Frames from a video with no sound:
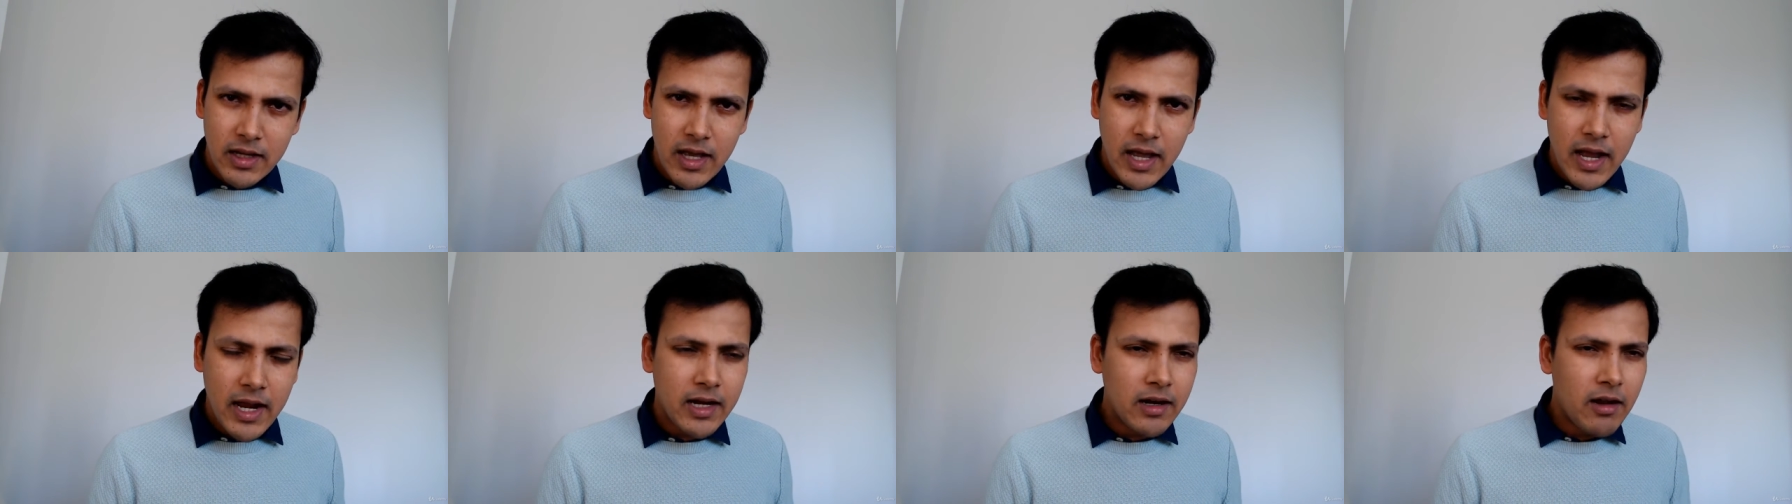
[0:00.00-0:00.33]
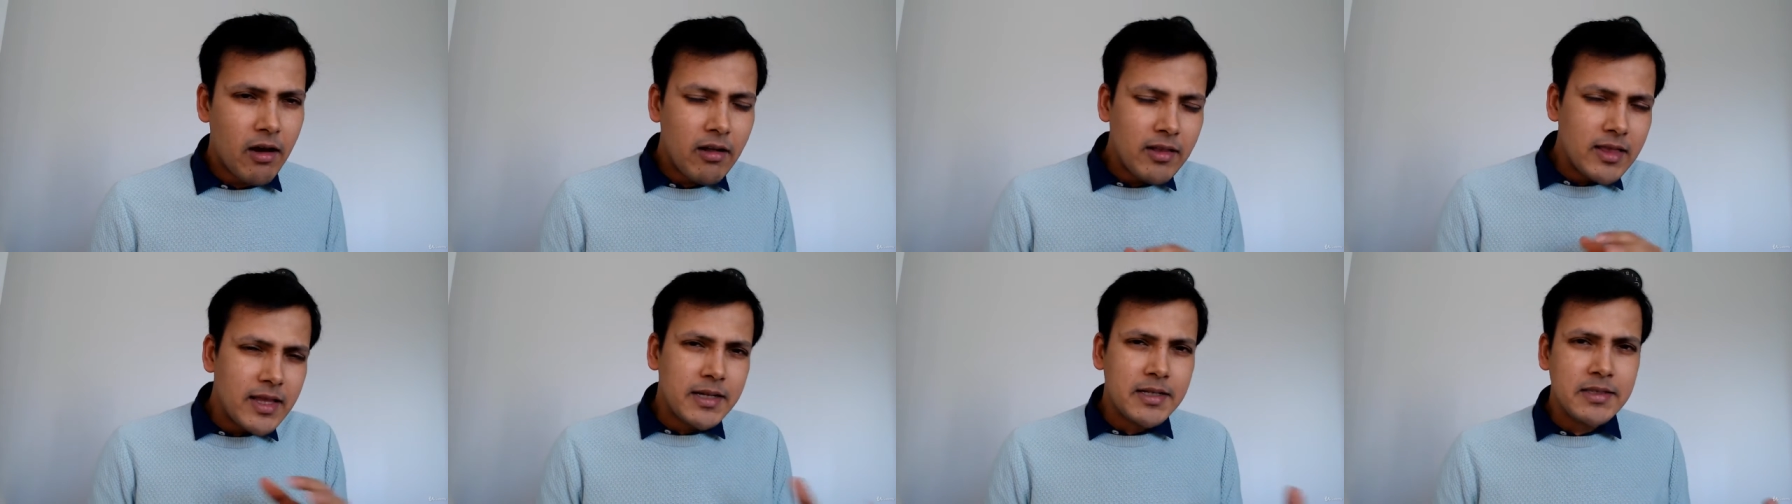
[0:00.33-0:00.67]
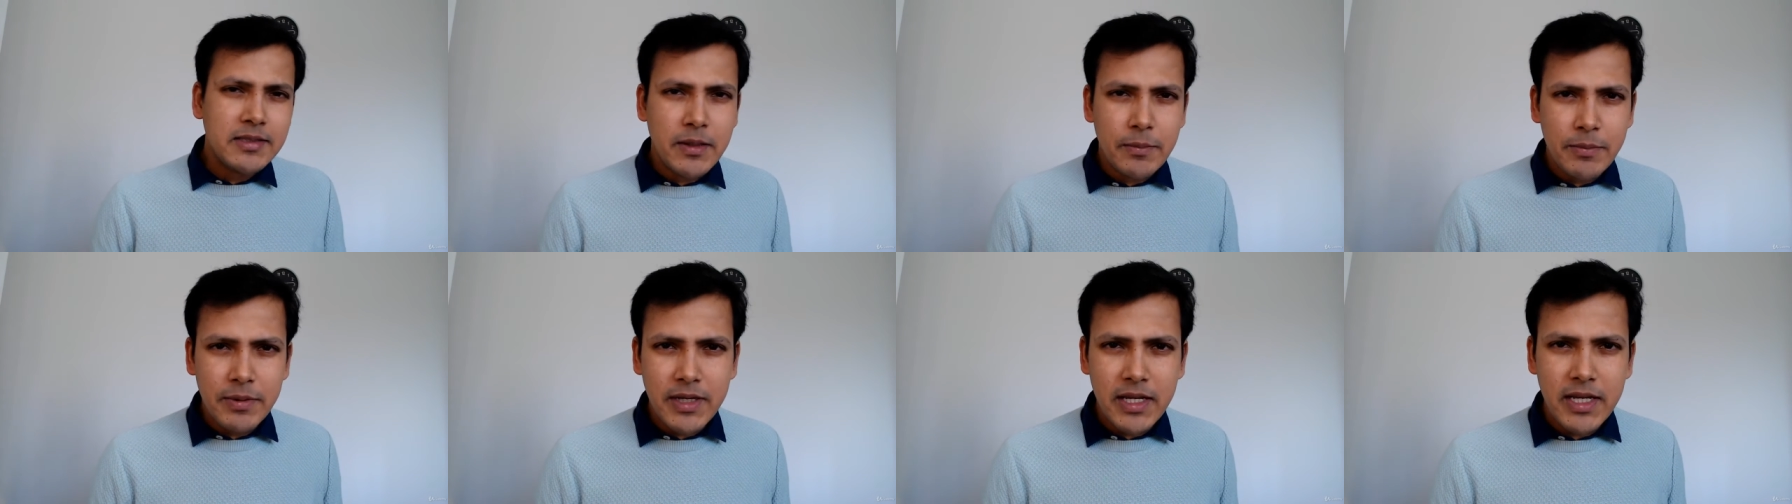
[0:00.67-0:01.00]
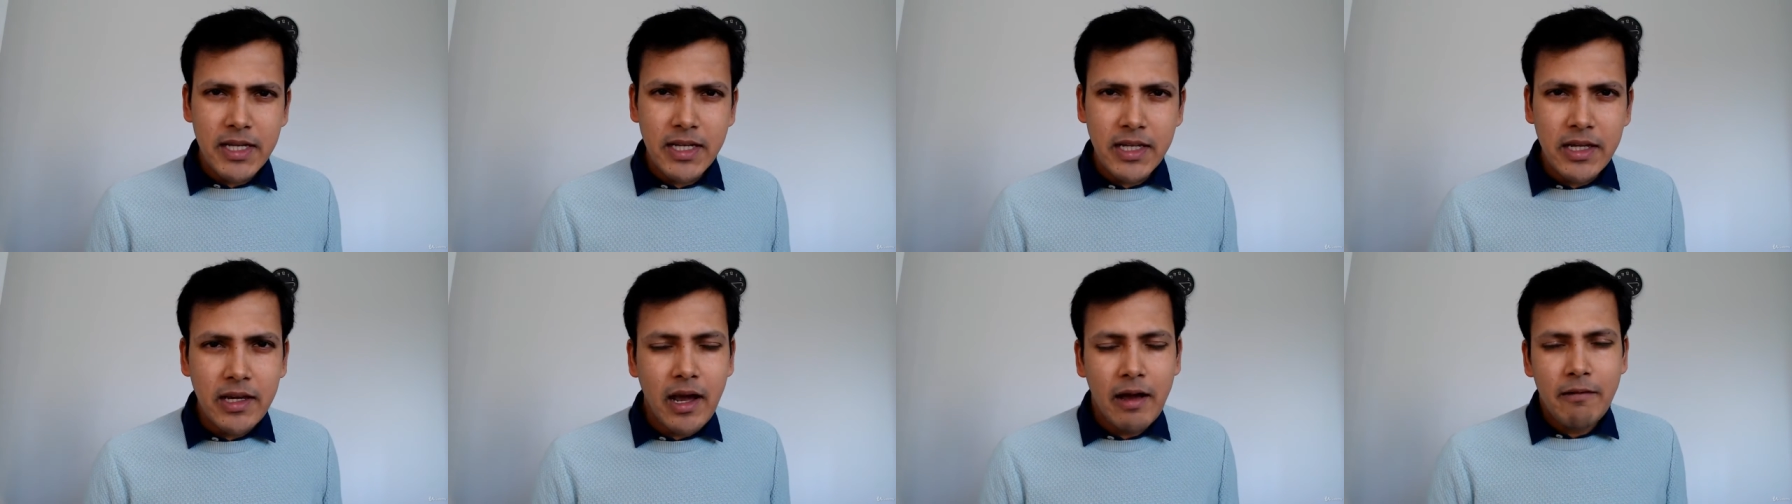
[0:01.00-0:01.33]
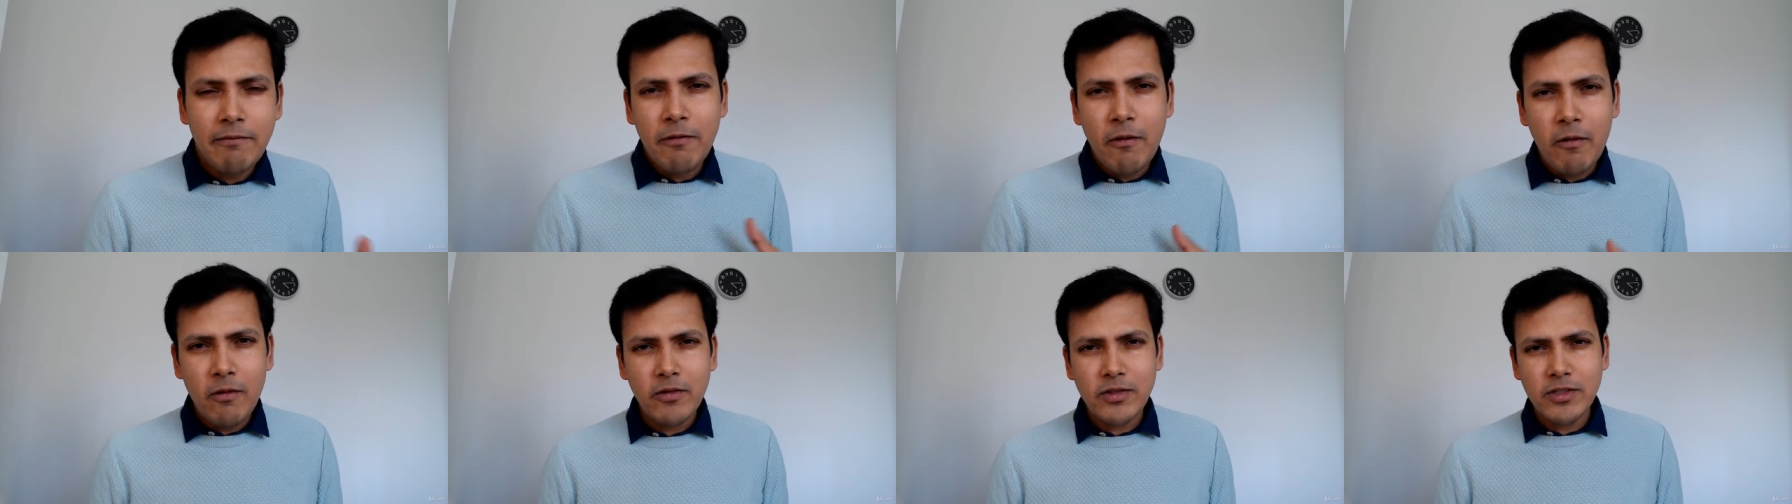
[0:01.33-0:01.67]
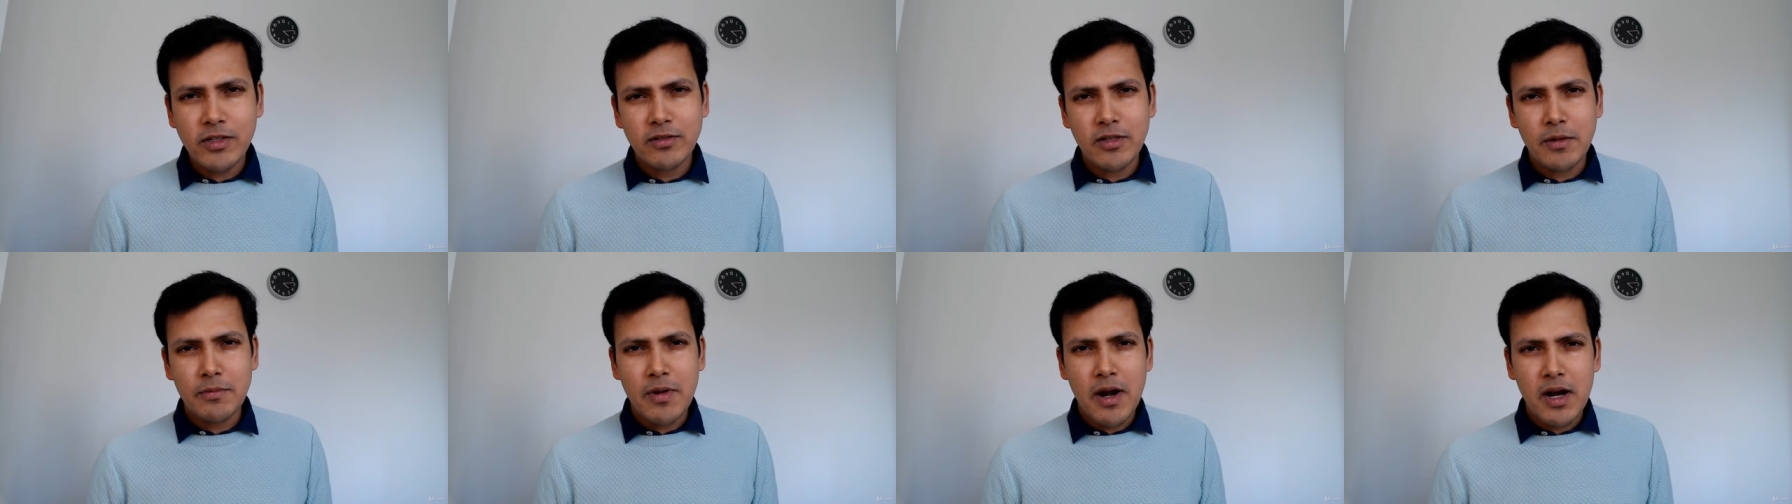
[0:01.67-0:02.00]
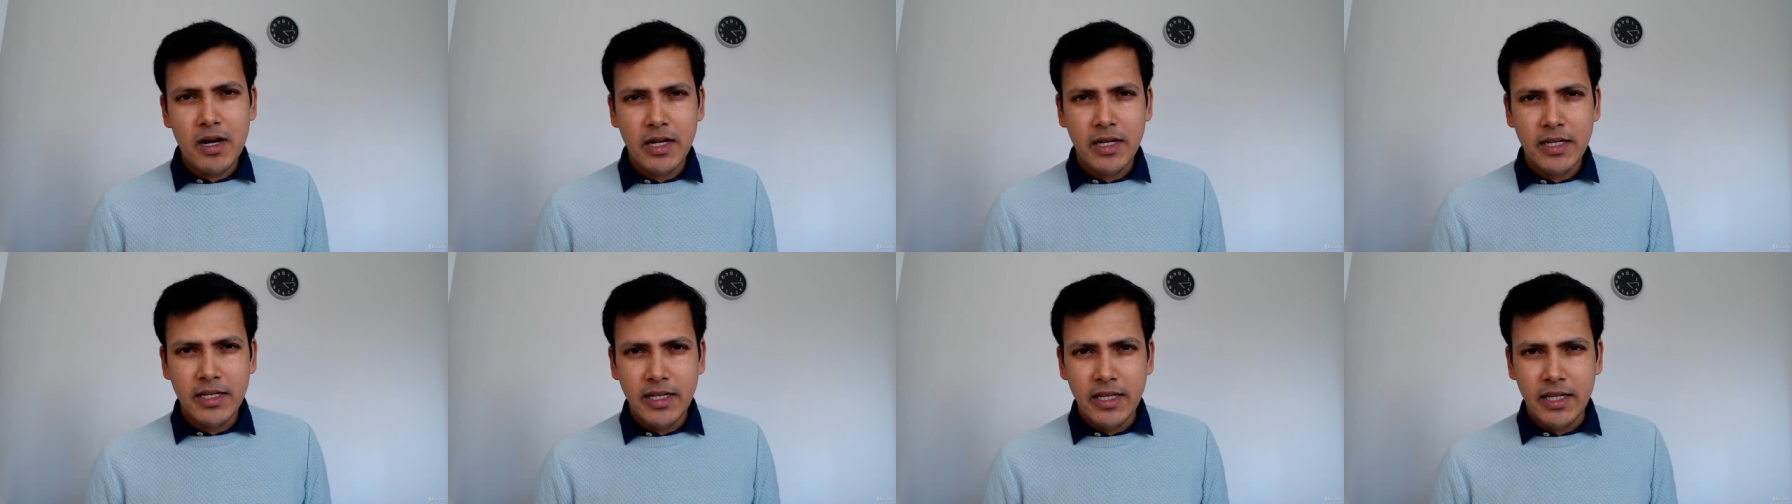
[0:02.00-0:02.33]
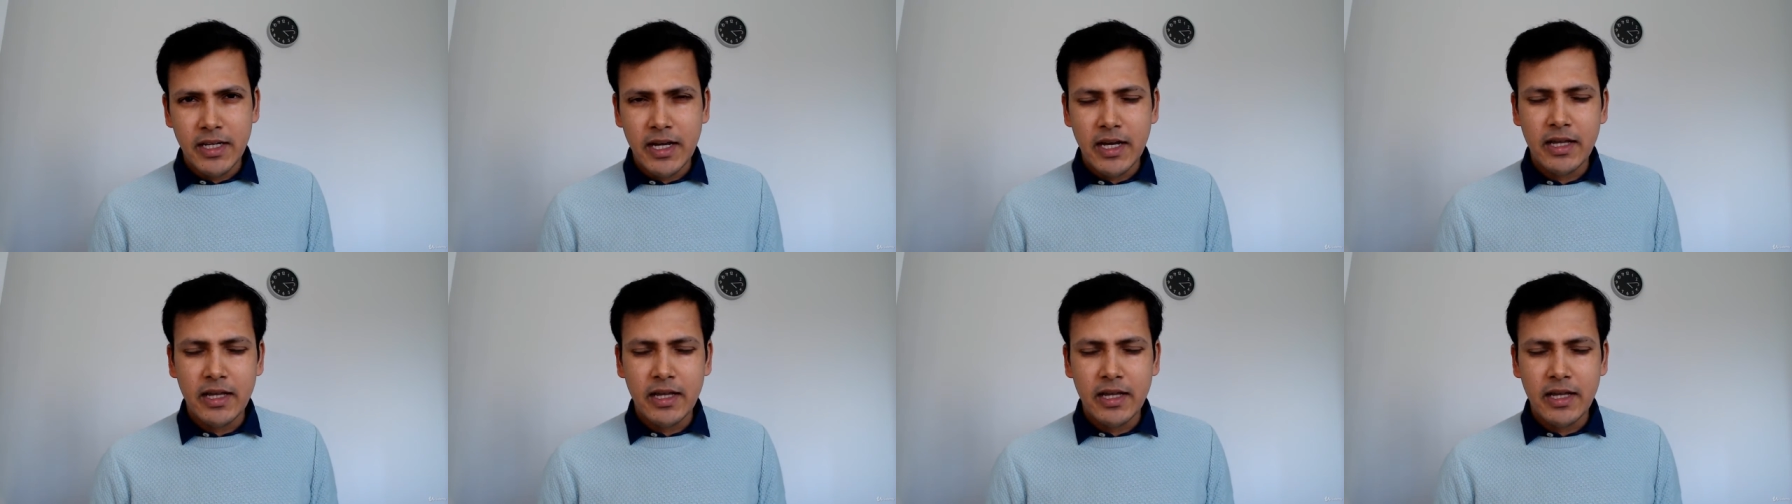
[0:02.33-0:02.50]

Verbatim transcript: And all that in the beginning, I focus on the marketing,